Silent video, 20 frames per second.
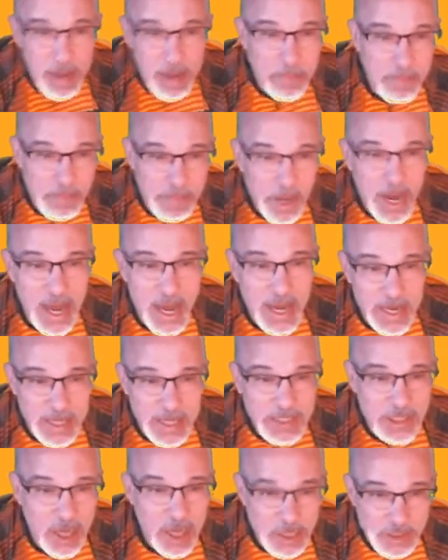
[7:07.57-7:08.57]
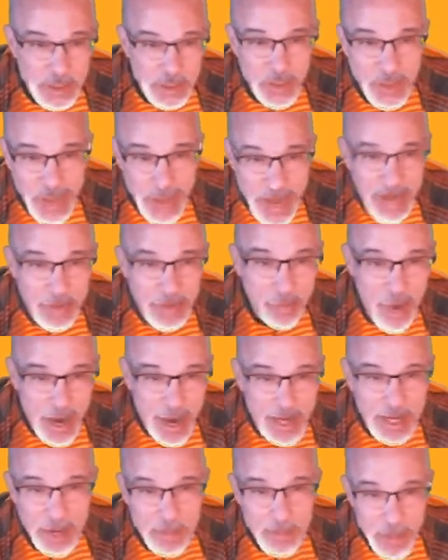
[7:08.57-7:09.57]
but it's also like
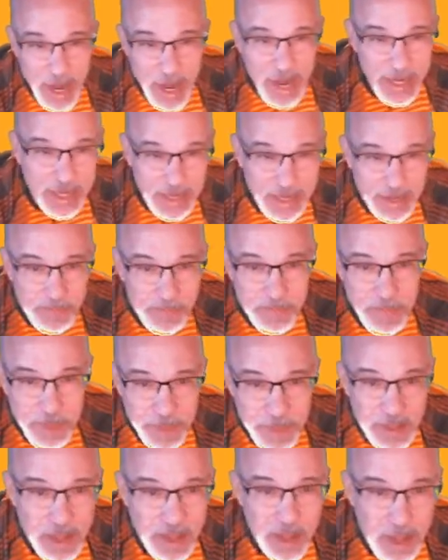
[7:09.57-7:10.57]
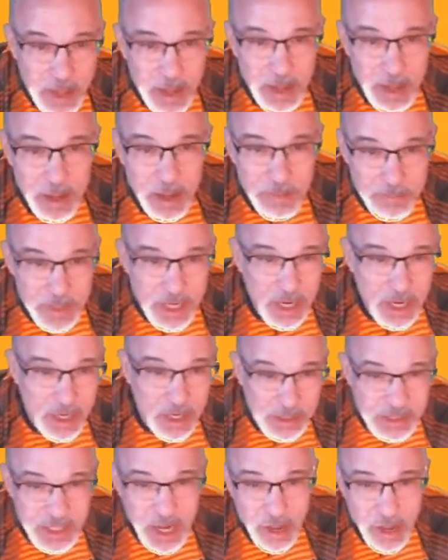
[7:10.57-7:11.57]
riding a bike, because
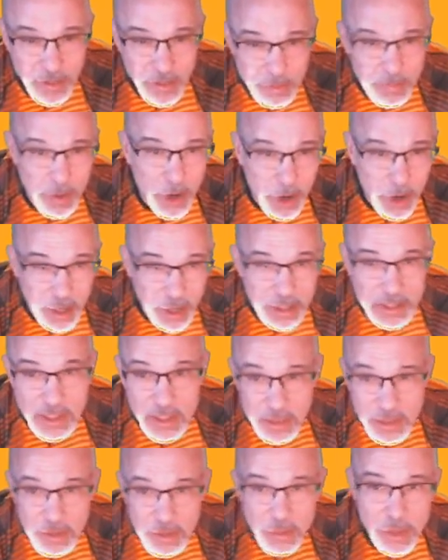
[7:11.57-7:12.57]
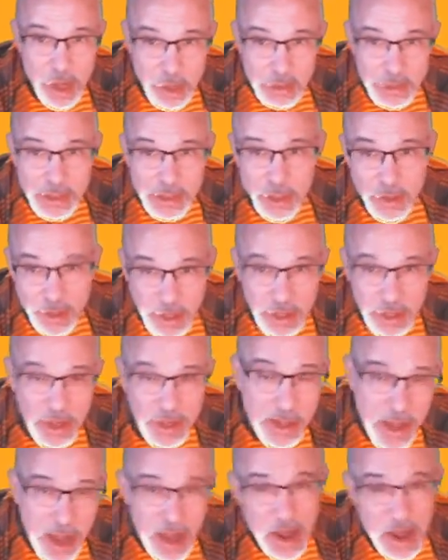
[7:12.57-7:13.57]
the other parts, you'll notice on the
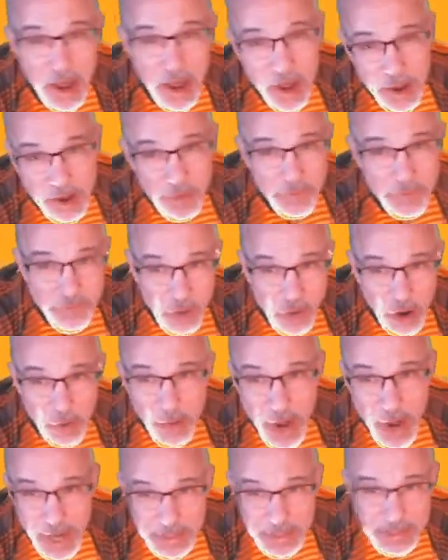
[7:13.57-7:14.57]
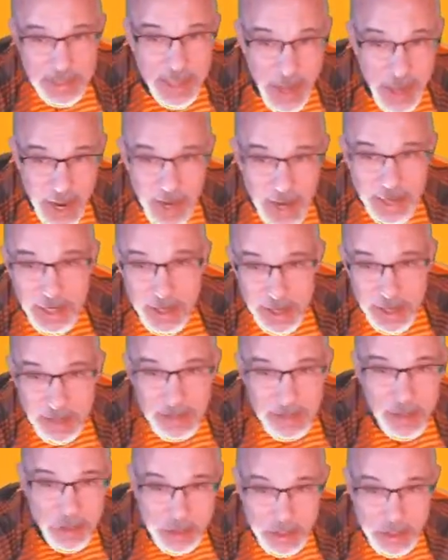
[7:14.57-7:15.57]
far right side,
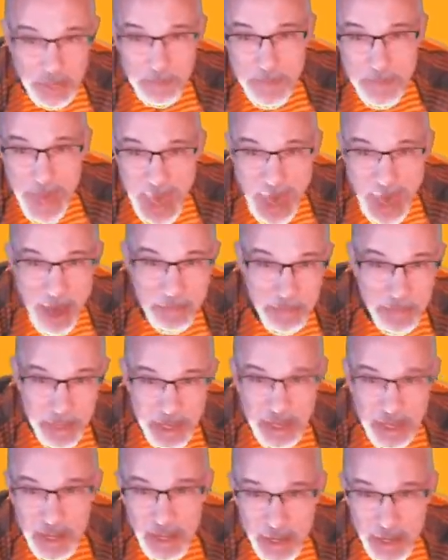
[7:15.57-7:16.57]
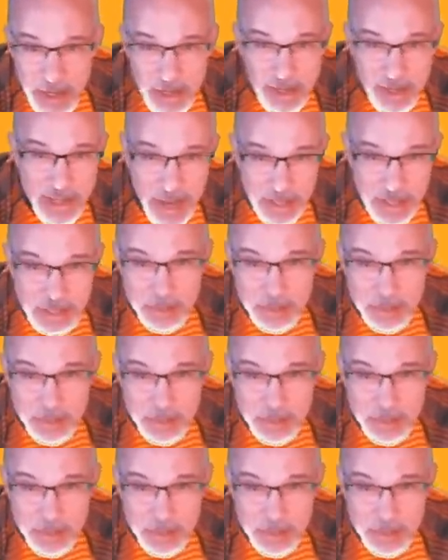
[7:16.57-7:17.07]
there's a map that is